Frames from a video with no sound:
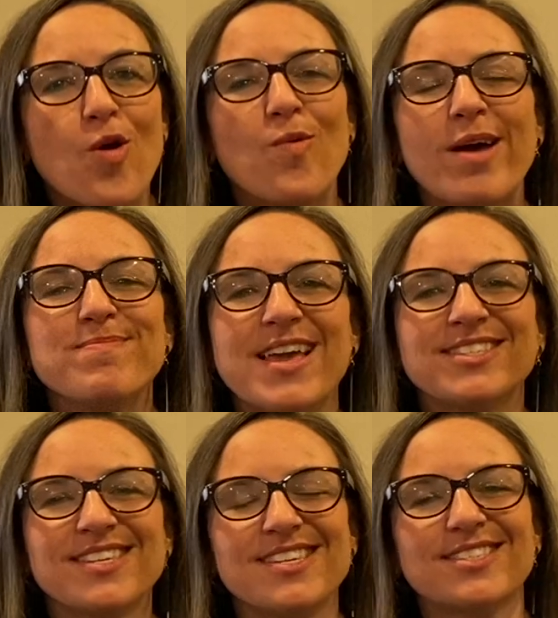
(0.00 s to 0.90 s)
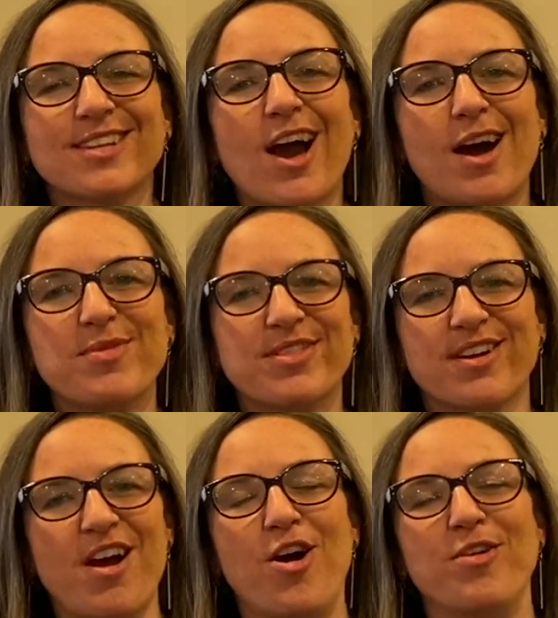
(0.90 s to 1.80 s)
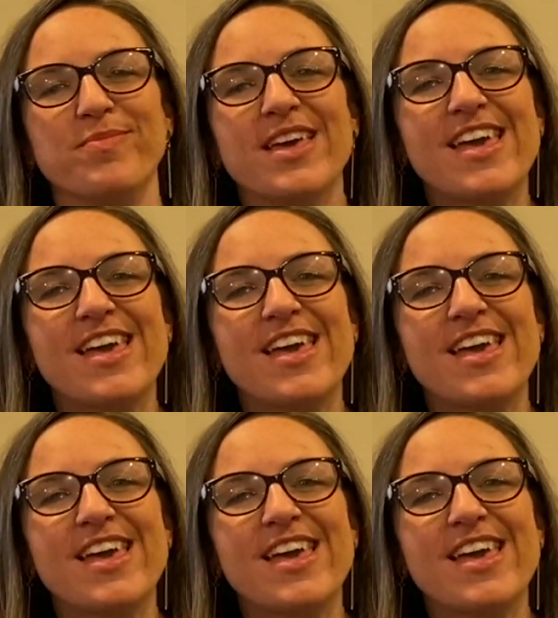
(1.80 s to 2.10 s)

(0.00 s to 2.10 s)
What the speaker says: what makes East Cobb their home,